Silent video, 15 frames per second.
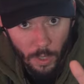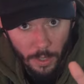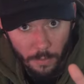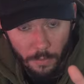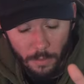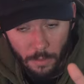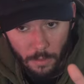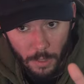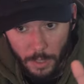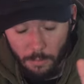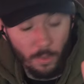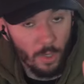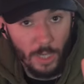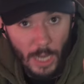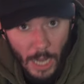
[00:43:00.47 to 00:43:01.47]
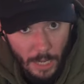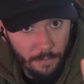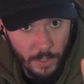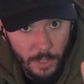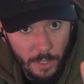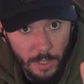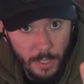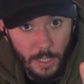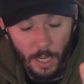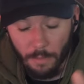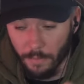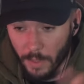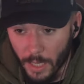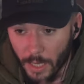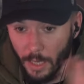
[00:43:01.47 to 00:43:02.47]
with like Merkavas and
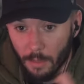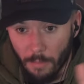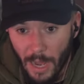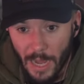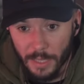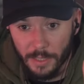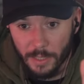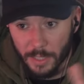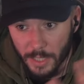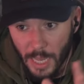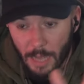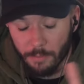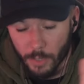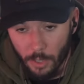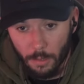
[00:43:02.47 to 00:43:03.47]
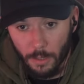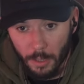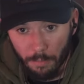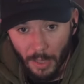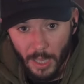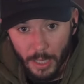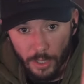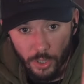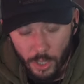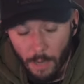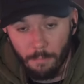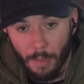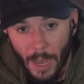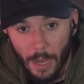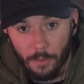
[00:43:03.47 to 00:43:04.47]
stuff. And then Hamas is absolutely playing
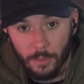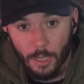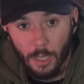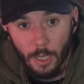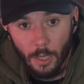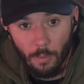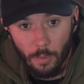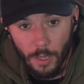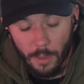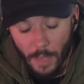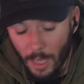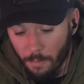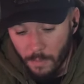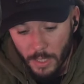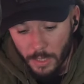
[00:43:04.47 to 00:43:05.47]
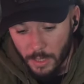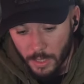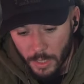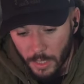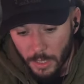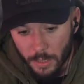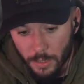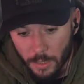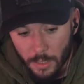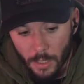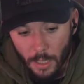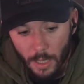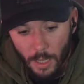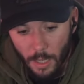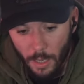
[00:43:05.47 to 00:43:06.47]
jump out with A P Cs,
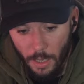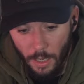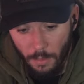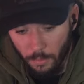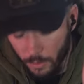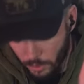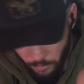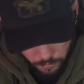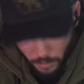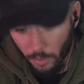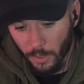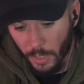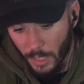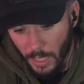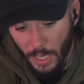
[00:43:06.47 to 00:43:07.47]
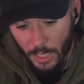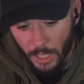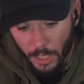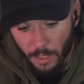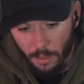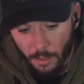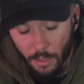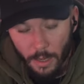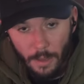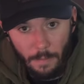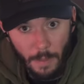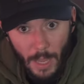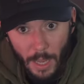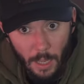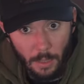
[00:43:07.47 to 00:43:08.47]
uh, which we're looking at here,
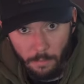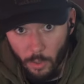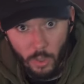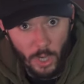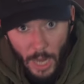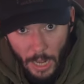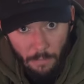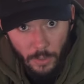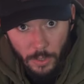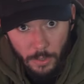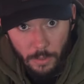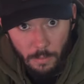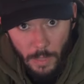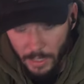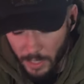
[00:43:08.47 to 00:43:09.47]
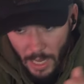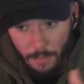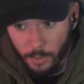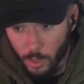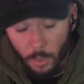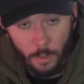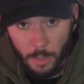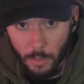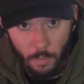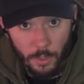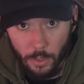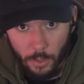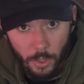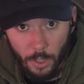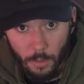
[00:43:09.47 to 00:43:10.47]
and Merkavas. That's absolutely
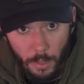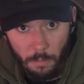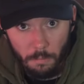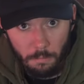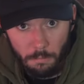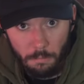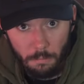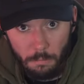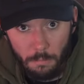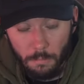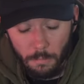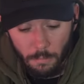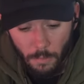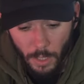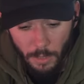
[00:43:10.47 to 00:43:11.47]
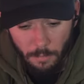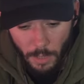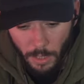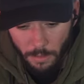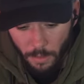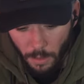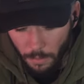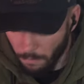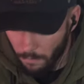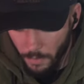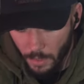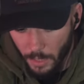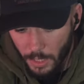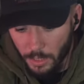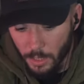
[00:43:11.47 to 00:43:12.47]
what they're doing. Right, I th I,
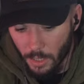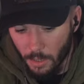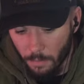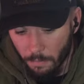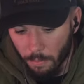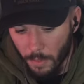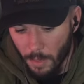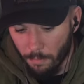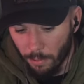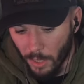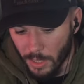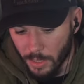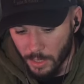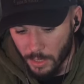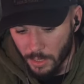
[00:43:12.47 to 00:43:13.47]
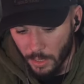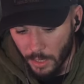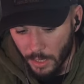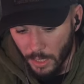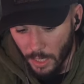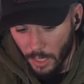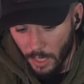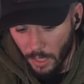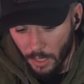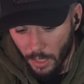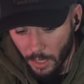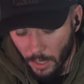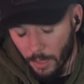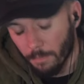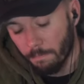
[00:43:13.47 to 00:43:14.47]
he's going to emplace like a
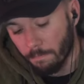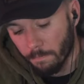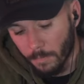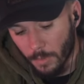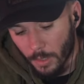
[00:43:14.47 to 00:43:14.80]
um,